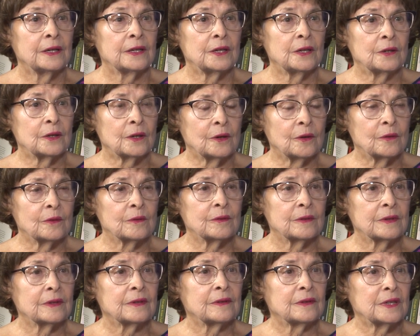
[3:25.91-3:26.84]

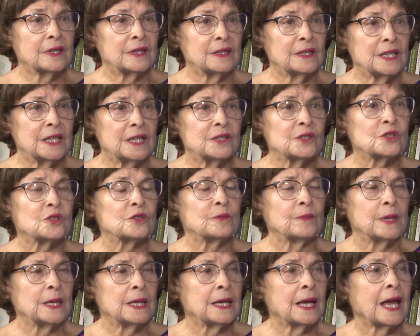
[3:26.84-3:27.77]
it needs to
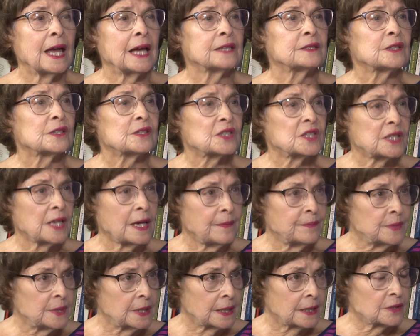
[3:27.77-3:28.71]
be
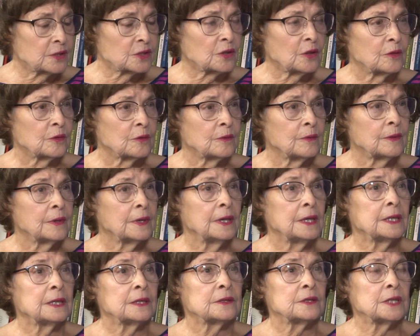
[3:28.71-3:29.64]
antiseptic. So
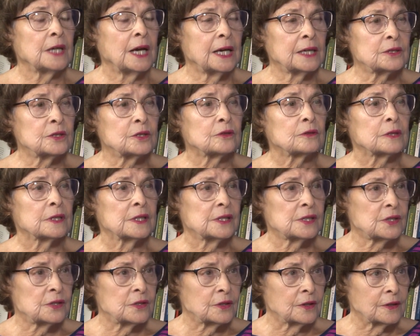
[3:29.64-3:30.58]
Dr.
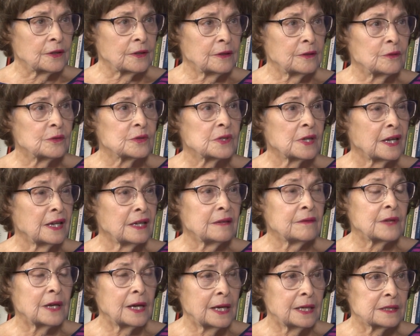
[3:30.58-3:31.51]
Lister, who was the head of
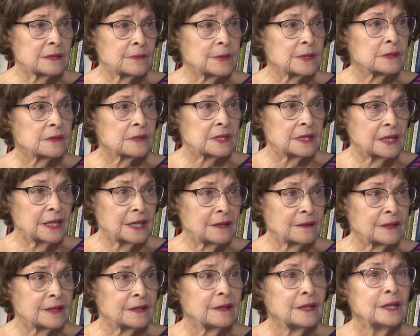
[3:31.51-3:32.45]
the hospitals in
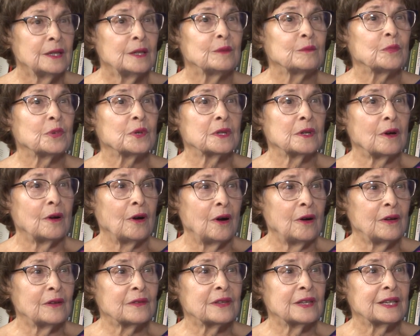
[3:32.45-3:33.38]
England, put
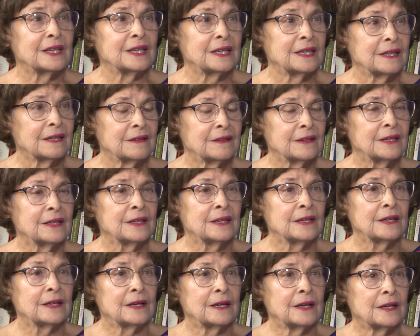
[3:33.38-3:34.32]
all the
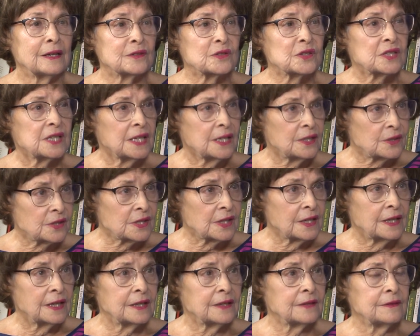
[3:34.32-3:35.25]
sinks
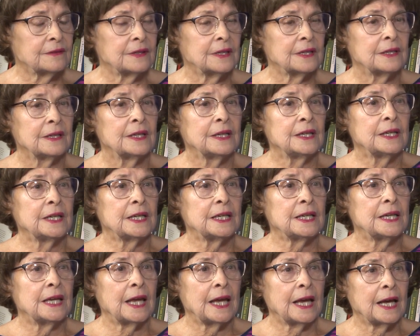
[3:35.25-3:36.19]
in.
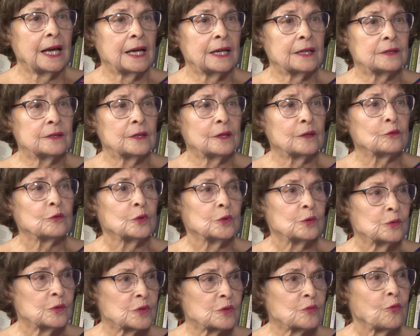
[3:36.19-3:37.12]
He had
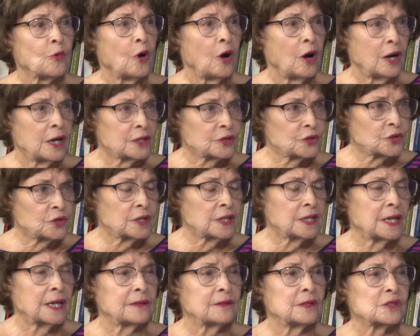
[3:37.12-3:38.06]
wounds washed.
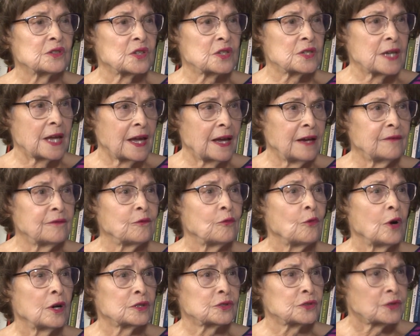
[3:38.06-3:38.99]
He had the staff
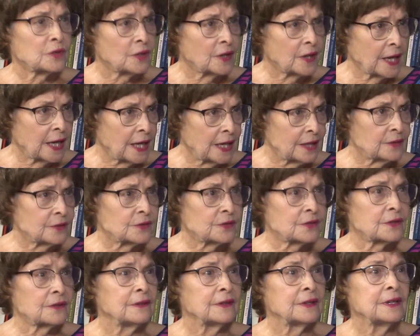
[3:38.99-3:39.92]
wash their
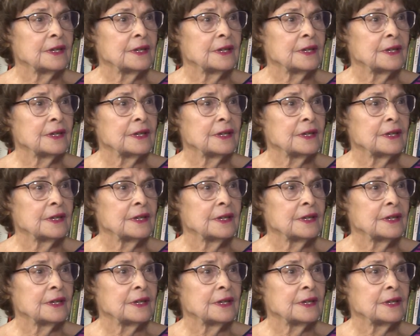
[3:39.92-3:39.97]
hands.